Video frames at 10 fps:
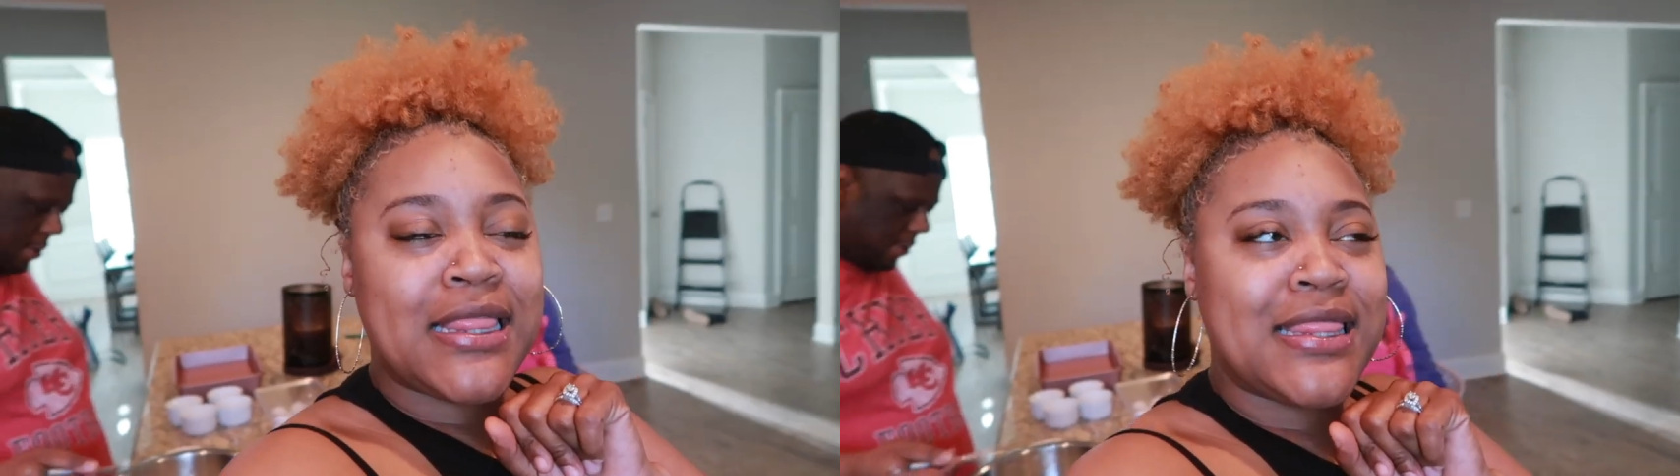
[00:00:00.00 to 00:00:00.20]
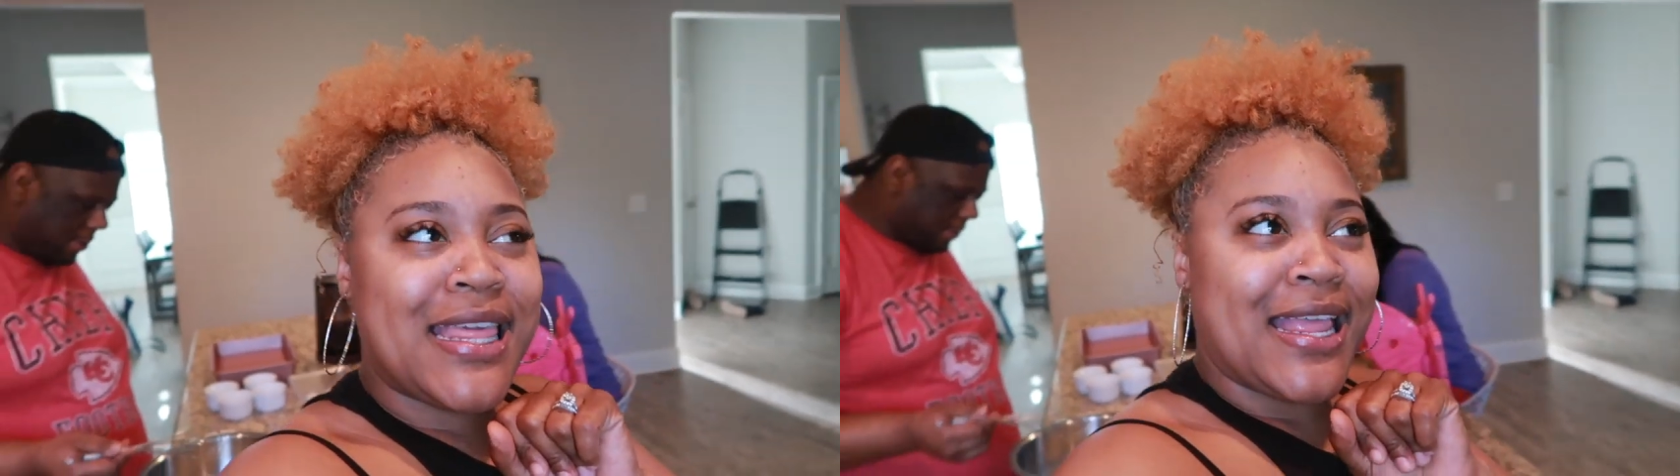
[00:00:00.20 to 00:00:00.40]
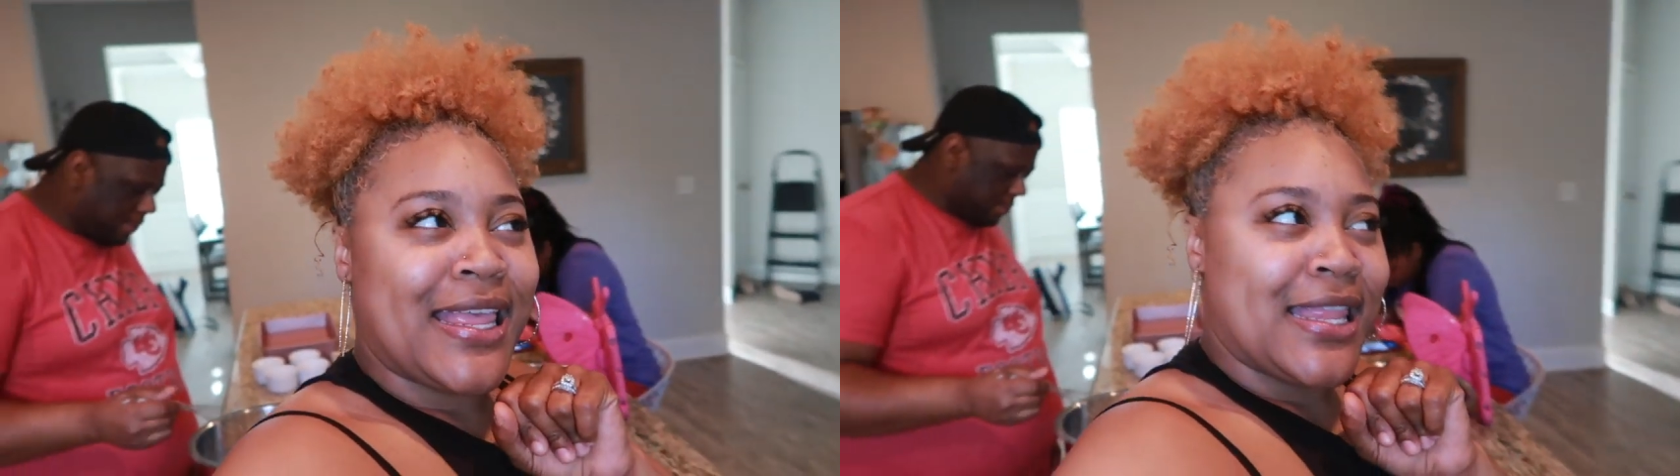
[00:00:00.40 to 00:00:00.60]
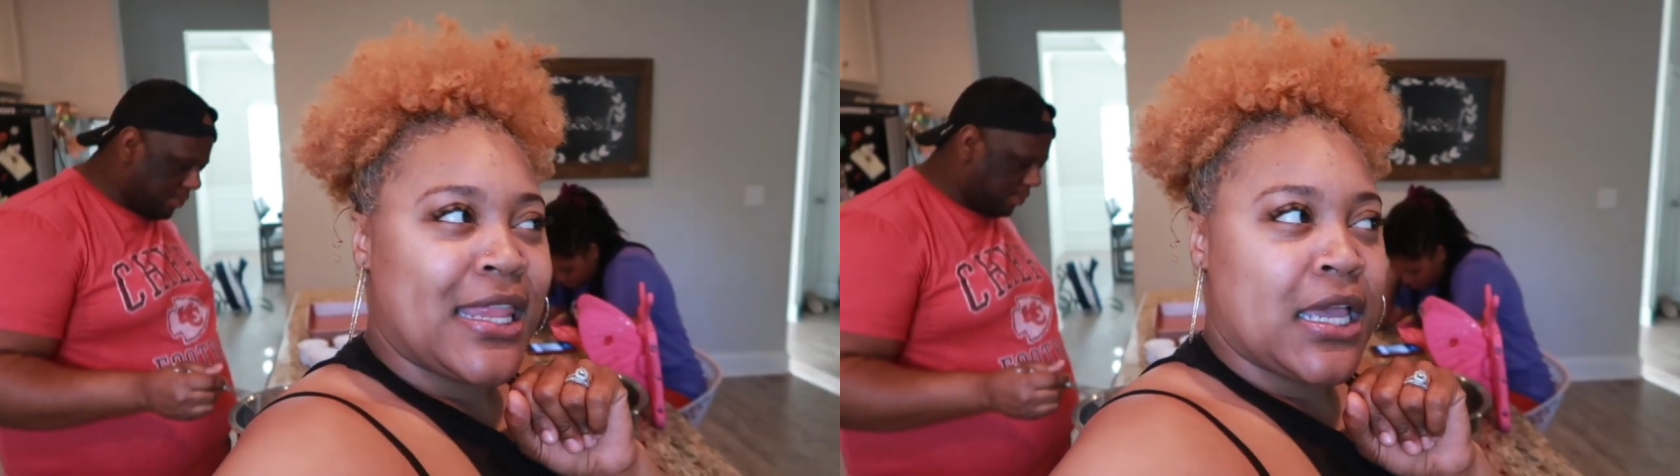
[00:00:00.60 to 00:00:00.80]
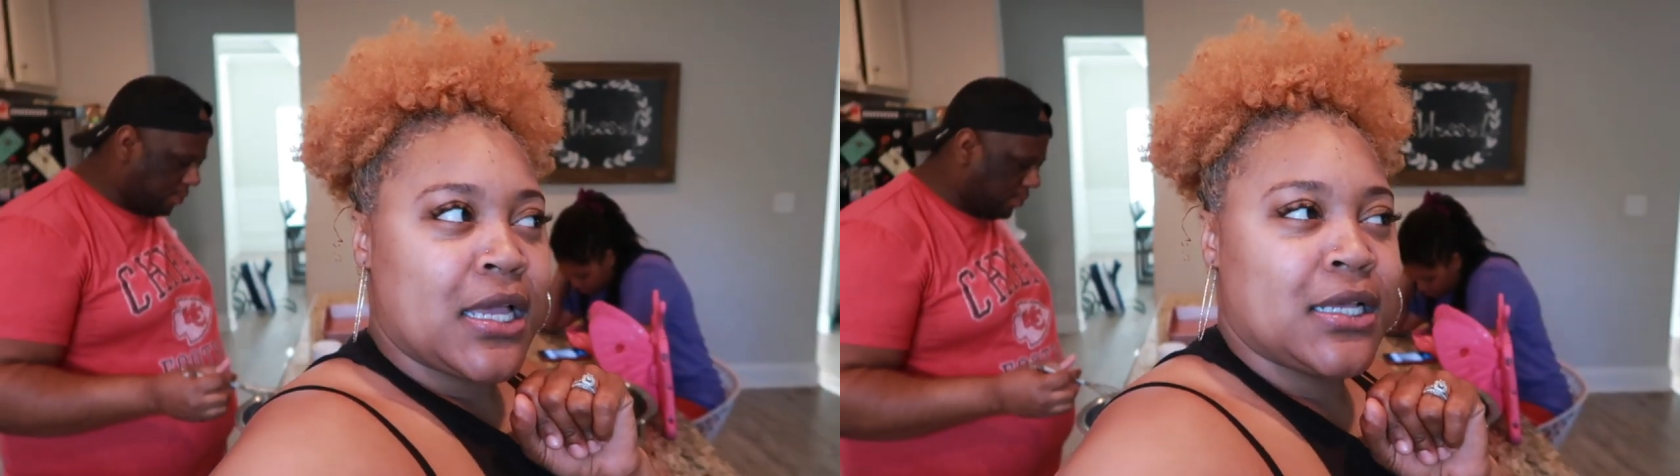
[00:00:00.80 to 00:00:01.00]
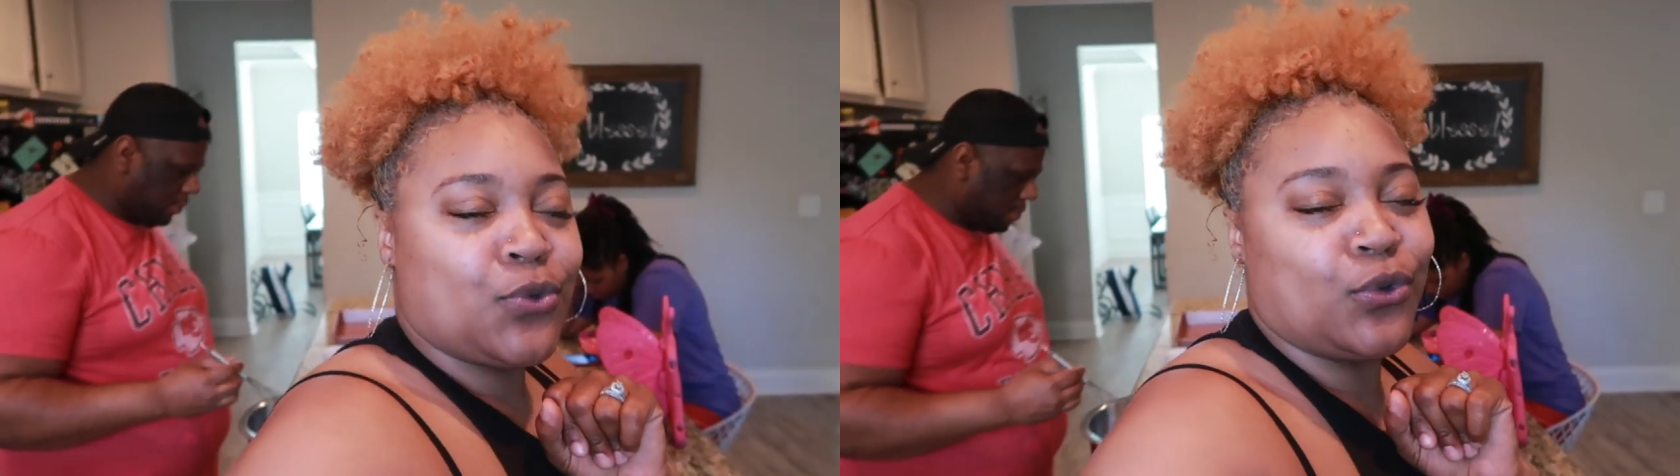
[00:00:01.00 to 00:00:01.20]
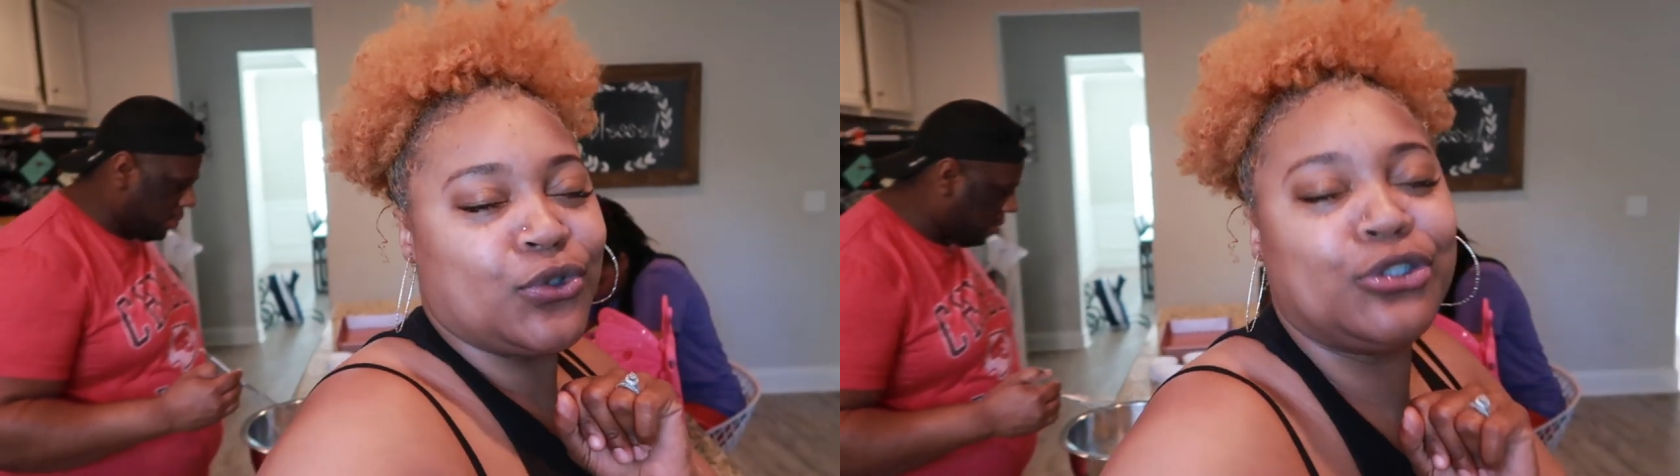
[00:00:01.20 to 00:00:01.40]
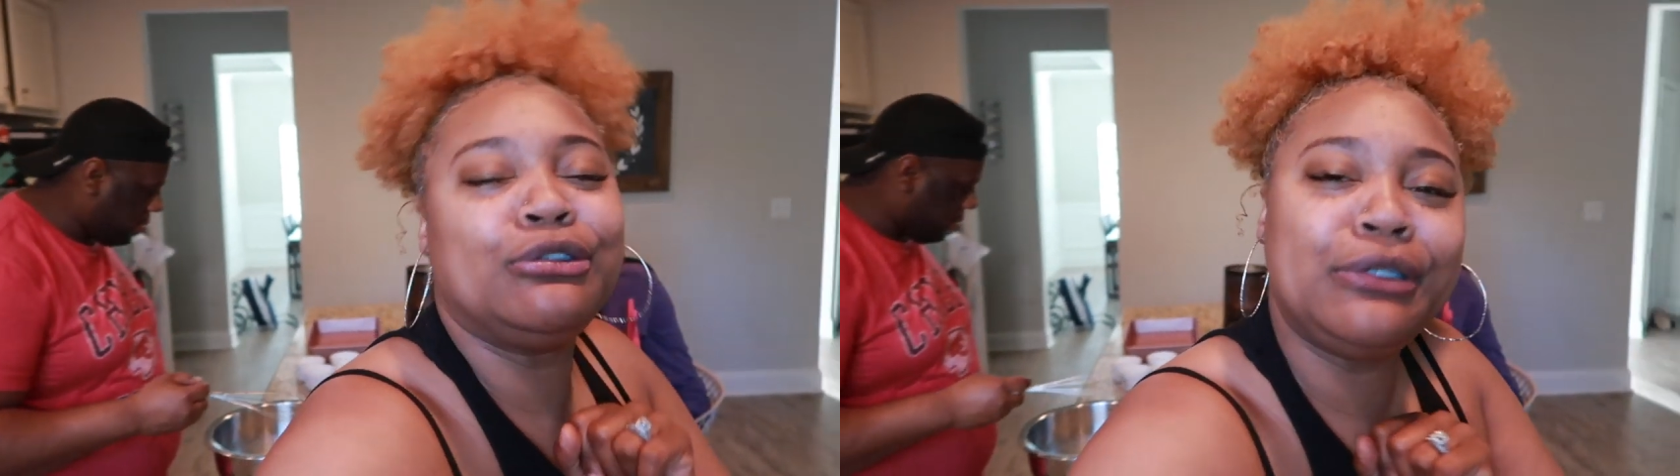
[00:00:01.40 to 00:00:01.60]
and then
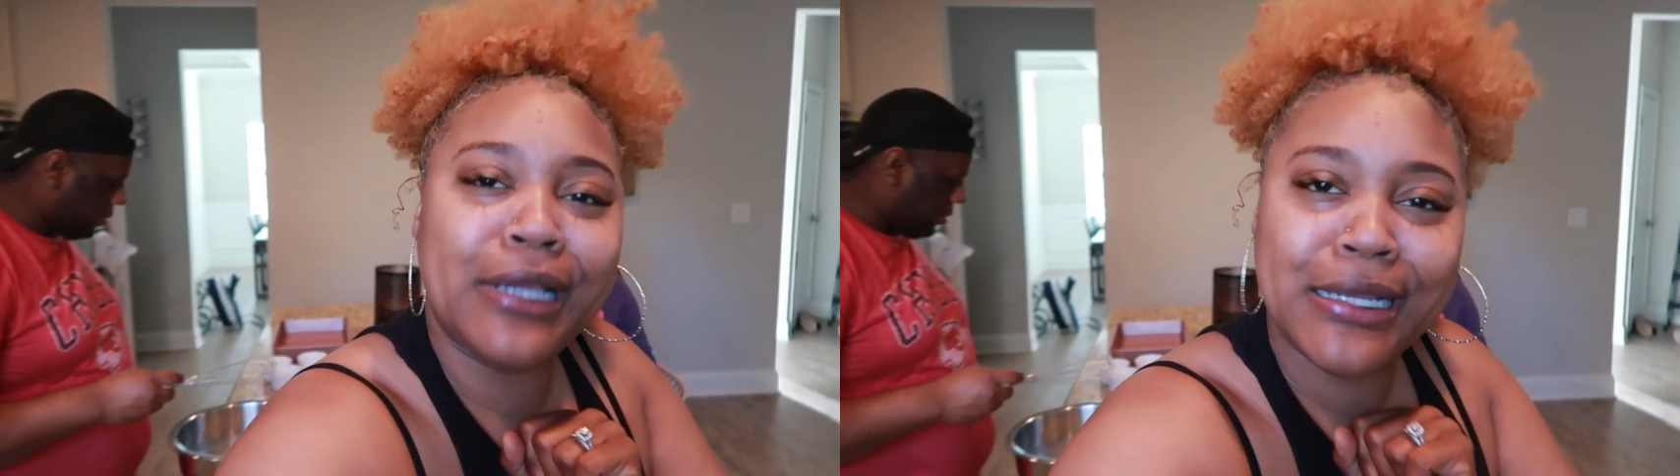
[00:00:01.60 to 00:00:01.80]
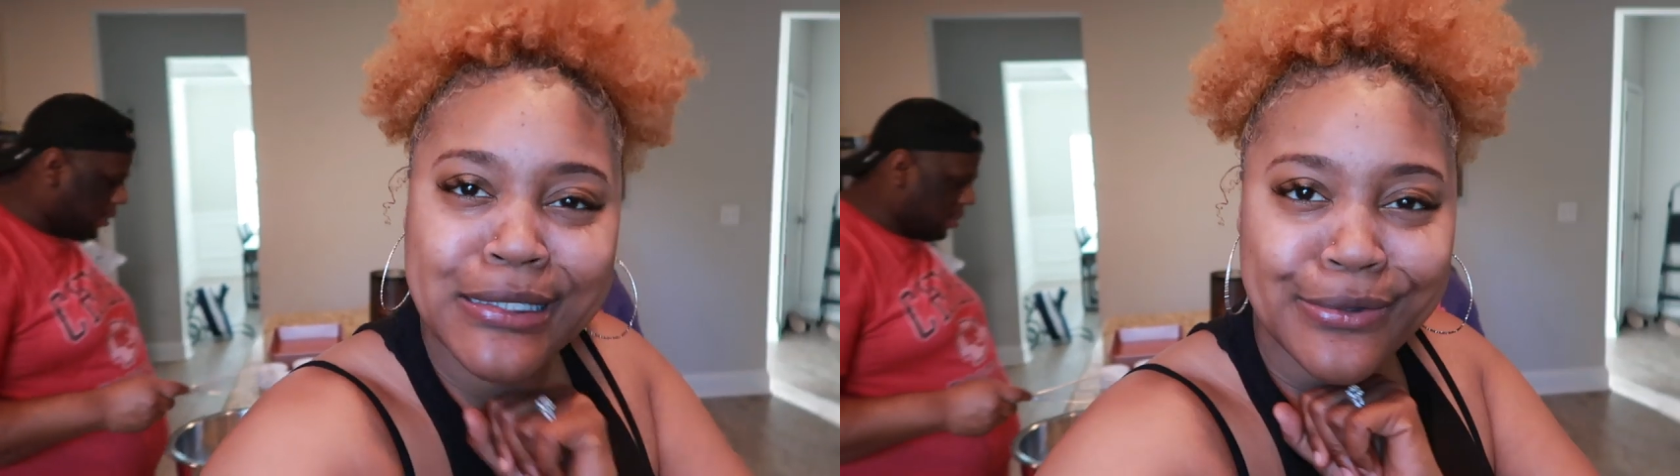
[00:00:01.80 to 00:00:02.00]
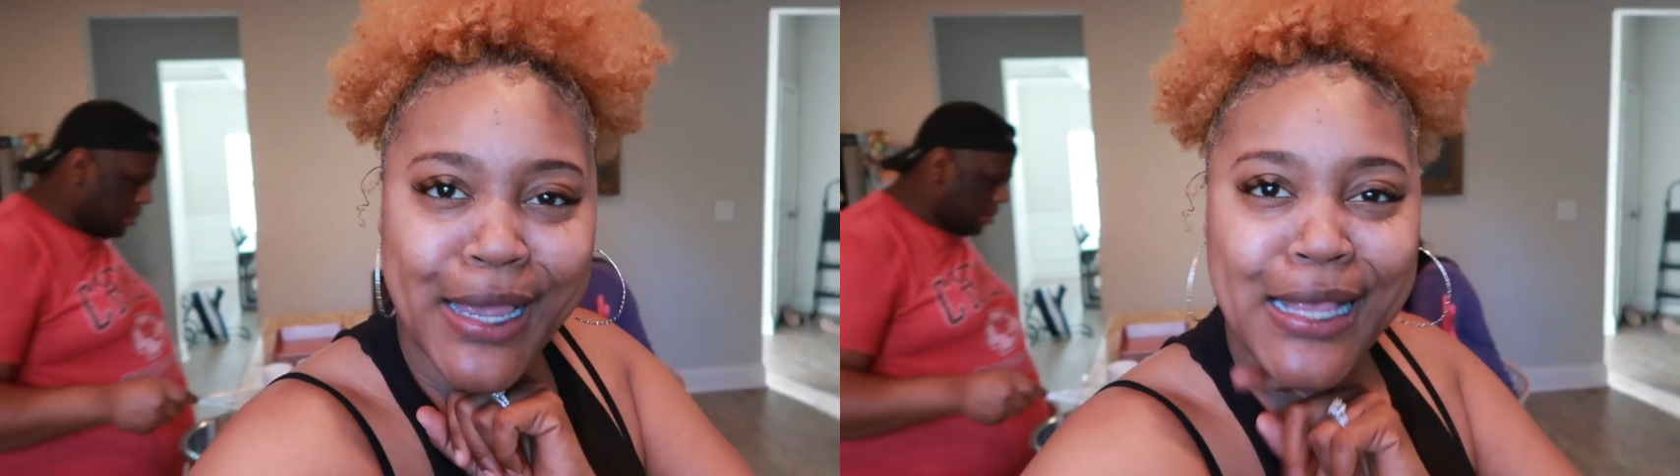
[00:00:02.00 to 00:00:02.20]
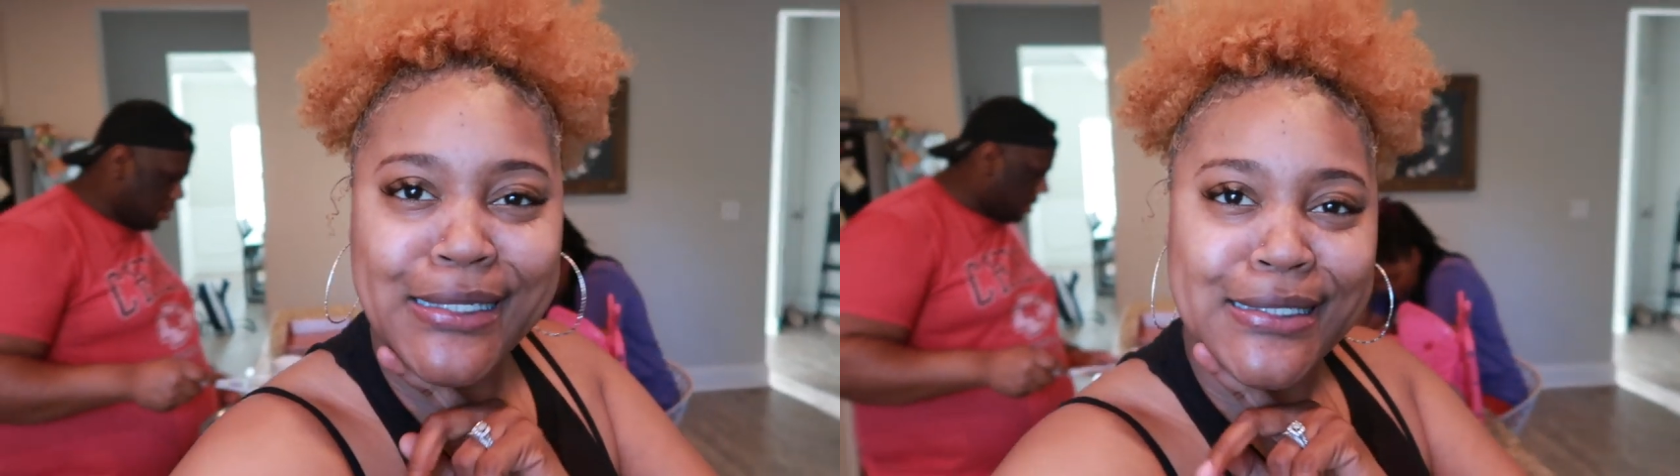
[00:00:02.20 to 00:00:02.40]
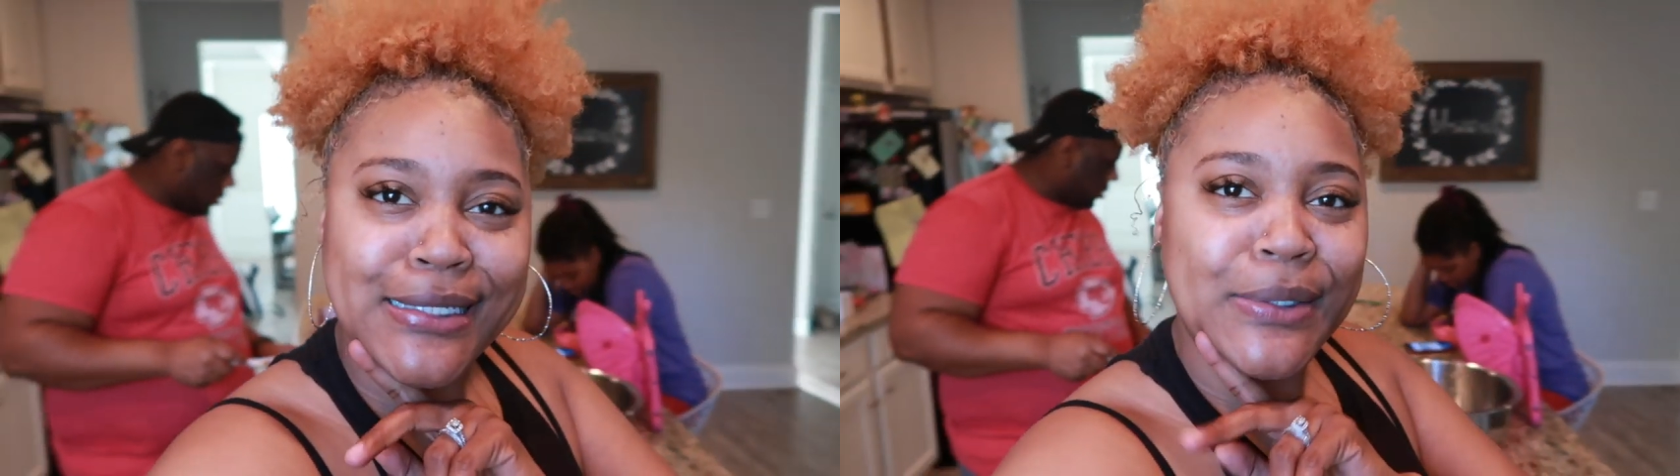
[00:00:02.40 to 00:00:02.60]
we'll show you guys the rest.